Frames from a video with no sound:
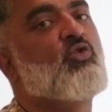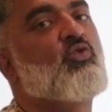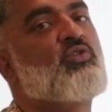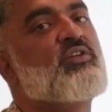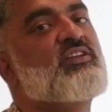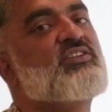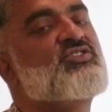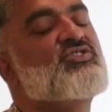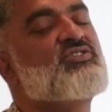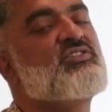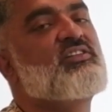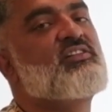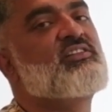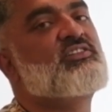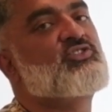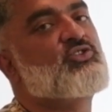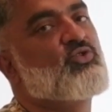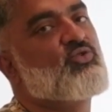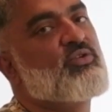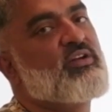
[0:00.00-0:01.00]
original
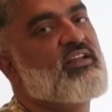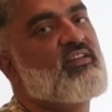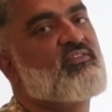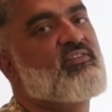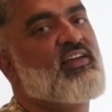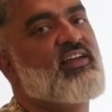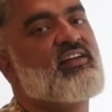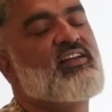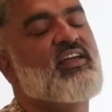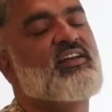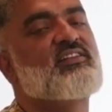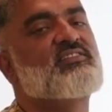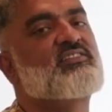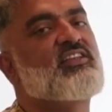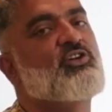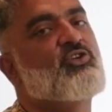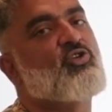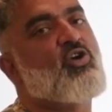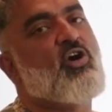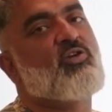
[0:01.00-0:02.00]
story well, and it's
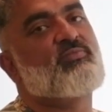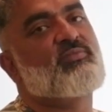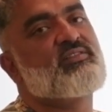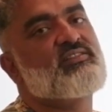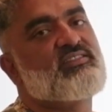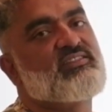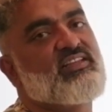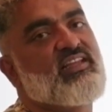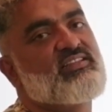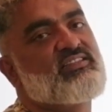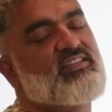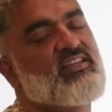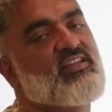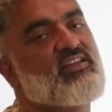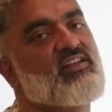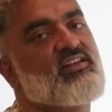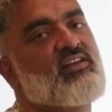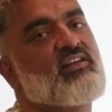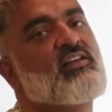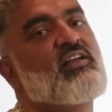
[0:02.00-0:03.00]
a
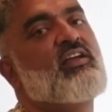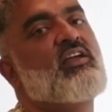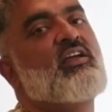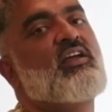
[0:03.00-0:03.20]
commonsensical